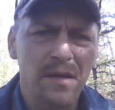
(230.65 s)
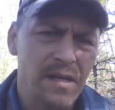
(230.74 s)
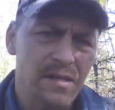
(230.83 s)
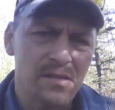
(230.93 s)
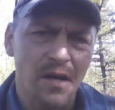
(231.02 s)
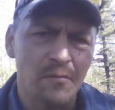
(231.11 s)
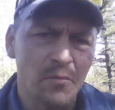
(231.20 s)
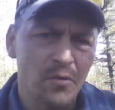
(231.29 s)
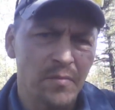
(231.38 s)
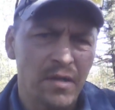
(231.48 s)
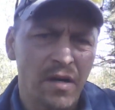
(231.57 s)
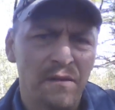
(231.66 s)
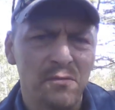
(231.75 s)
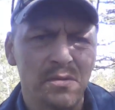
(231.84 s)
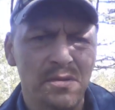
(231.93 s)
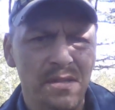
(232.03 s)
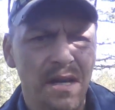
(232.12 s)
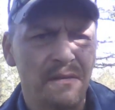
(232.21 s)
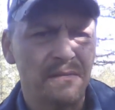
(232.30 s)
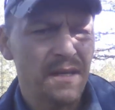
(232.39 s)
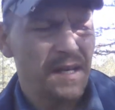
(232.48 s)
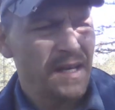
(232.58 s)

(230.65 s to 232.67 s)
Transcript: he saw movement off to his left,